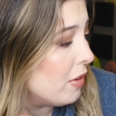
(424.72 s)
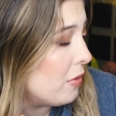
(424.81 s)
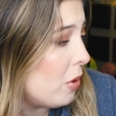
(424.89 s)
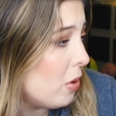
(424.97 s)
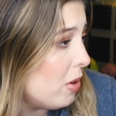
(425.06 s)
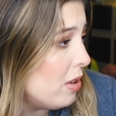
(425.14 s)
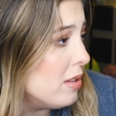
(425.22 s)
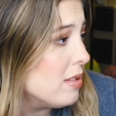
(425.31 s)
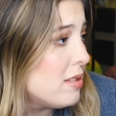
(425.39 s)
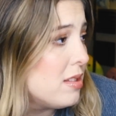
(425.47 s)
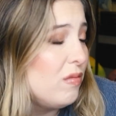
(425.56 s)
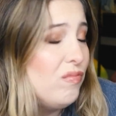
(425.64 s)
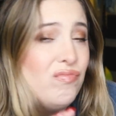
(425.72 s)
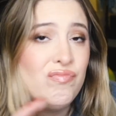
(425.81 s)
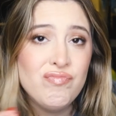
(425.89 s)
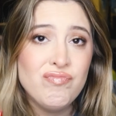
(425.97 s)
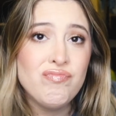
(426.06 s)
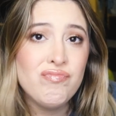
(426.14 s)
Her vocals,
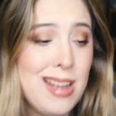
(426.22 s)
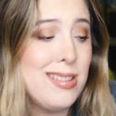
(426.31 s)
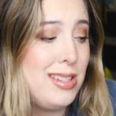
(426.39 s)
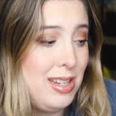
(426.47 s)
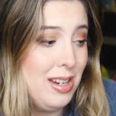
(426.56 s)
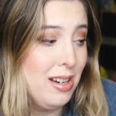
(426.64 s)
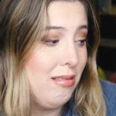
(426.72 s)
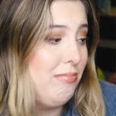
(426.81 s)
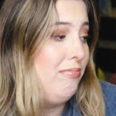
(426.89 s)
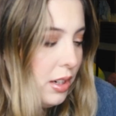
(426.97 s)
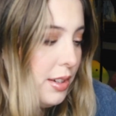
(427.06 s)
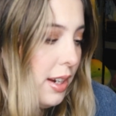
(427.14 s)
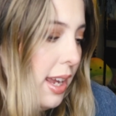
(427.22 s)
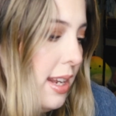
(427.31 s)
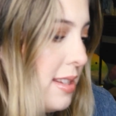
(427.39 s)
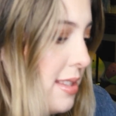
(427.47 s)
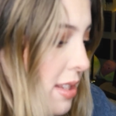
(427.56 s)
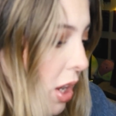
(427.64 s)
S tier. All
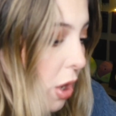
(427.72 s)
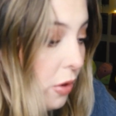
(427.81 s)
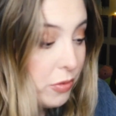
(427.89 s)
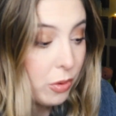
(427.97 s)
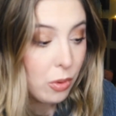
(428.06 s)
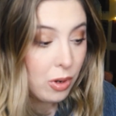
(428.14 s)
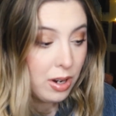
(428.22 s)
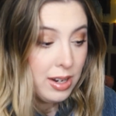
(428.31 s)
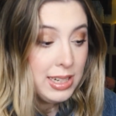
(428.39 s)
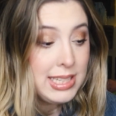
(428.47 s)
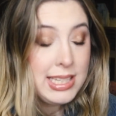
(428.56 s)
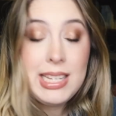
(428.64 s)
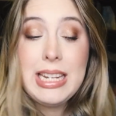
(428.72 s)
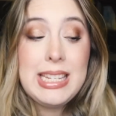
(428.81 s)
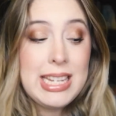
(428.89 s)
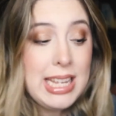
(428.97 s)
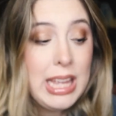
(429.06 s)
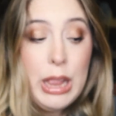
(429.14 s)
right, song 4,
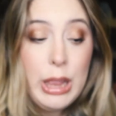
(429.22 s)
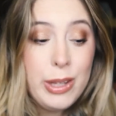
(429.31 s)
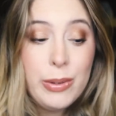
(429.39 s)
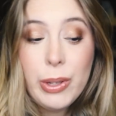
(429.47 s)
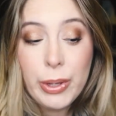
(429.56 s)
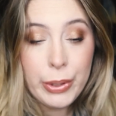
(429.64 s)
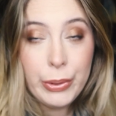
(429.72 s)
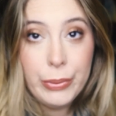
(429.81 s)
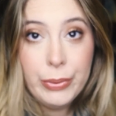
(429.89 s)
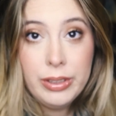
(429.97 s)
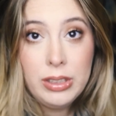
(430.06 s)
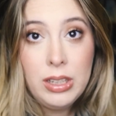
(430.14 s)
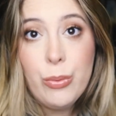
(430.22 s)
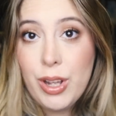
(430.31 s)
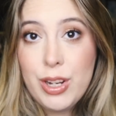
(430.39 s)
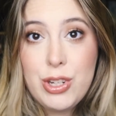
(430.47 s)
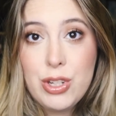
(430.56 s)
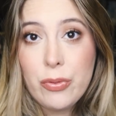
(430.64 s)
Cindy Lou Who,
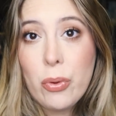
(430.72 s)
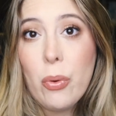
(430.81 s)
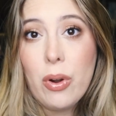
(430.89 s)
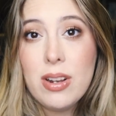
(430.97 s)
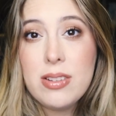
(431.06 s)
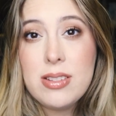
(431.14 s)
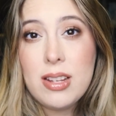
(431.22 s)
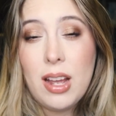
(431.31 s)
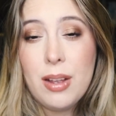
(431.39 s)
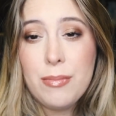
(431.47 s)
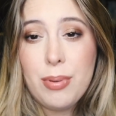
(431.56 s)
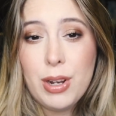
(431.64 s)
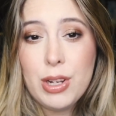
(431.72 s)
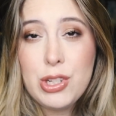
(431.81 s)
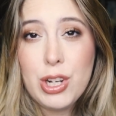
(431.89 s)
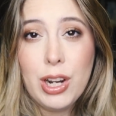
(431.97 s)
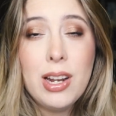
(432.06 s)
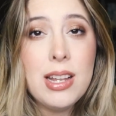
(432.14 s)
which of course I'm pretty
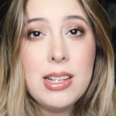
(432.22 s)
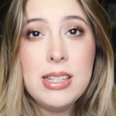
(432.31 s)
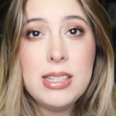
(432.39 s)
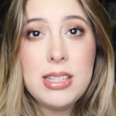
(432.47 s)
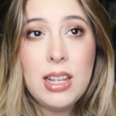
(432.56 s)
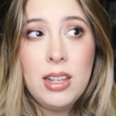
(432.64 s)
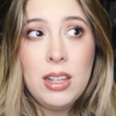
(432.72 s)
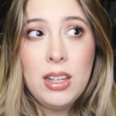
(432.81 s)
sure is